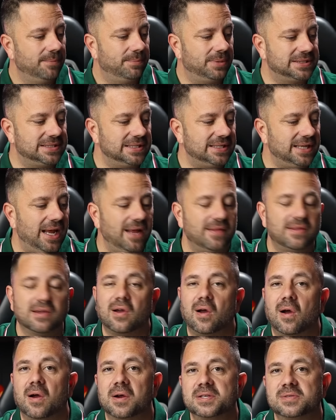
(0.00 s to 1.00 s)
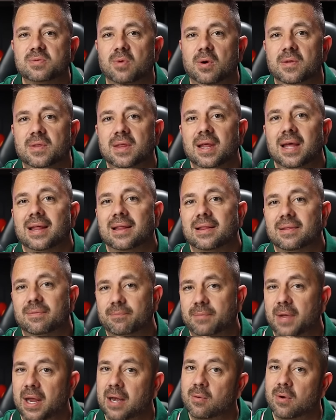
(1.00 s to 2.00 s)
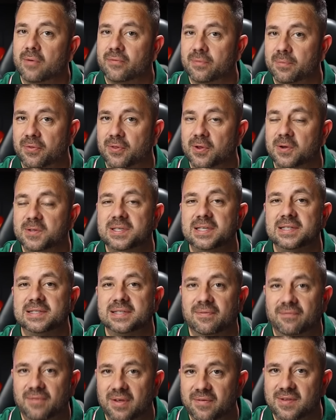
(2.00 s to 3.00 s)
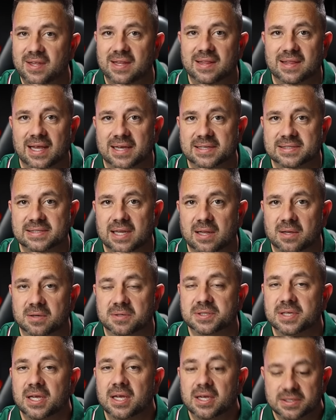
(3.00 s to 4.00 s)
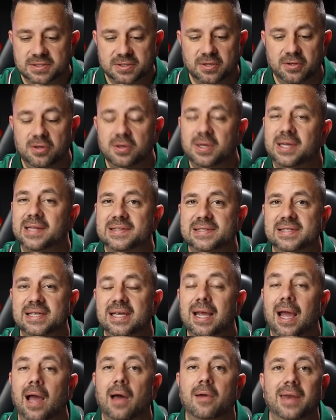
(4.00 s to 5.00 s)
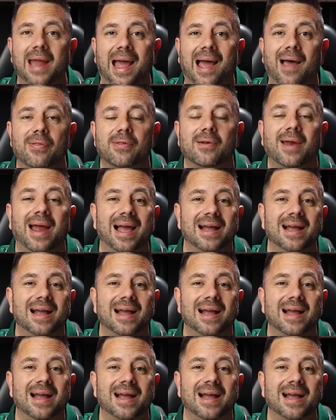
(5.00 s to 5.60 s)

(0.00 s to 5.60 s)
But today the car is worth anywhere from $13,000 to $15,000. So you can see how now they're